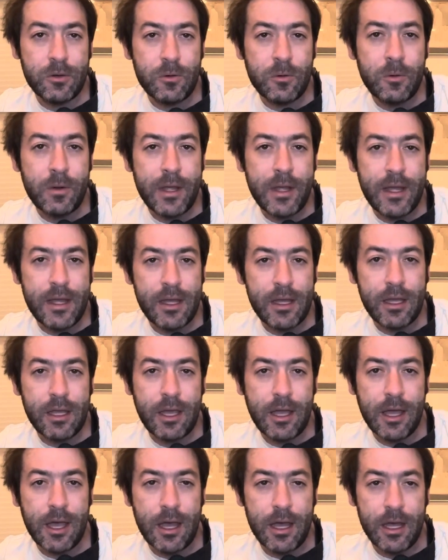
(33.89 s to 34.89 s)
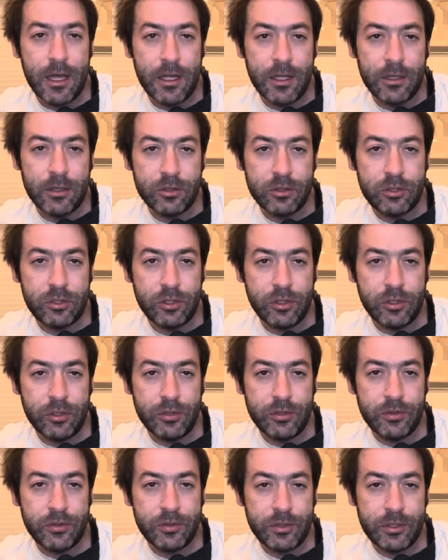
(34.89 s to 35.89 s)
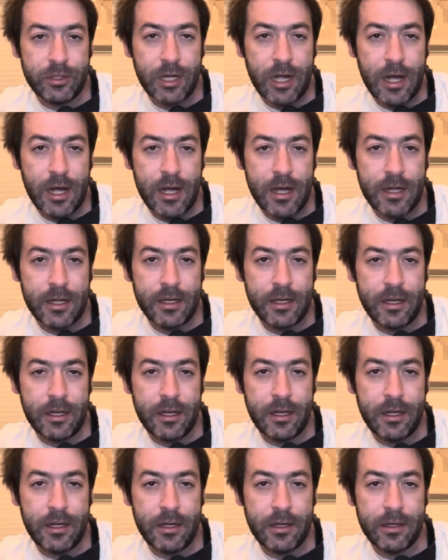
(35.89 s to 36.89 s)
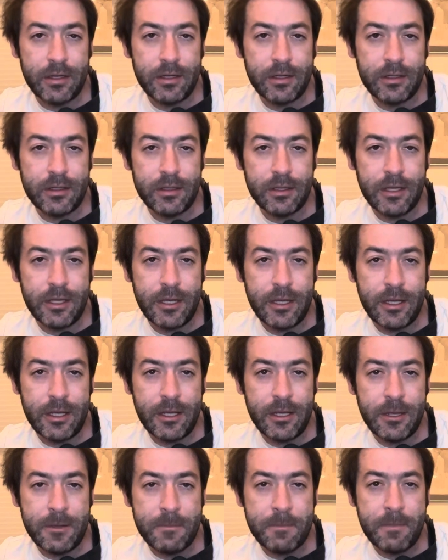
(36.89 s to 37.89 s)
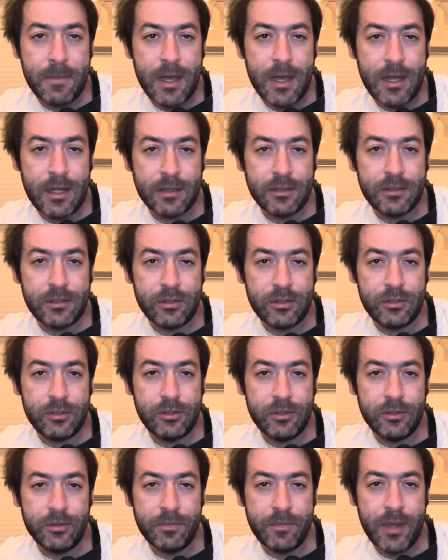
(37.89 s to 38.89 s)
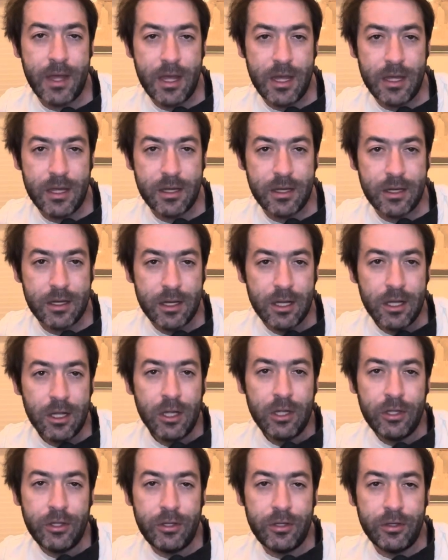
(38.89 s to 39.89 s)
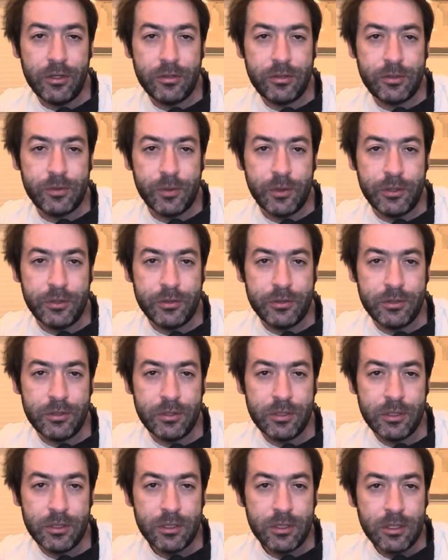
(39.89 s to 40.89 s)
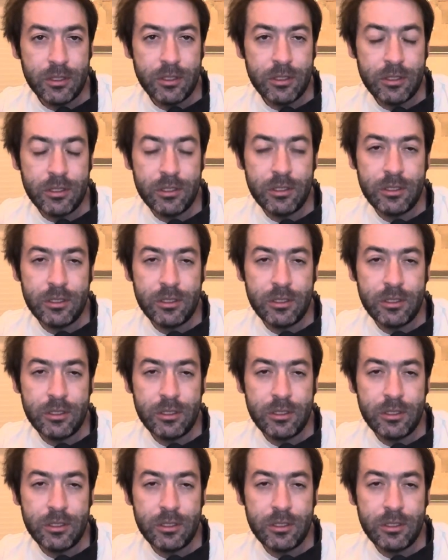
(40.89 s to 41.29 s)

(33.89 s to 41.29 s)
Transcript: a weekend to not nearly meant to make you swoon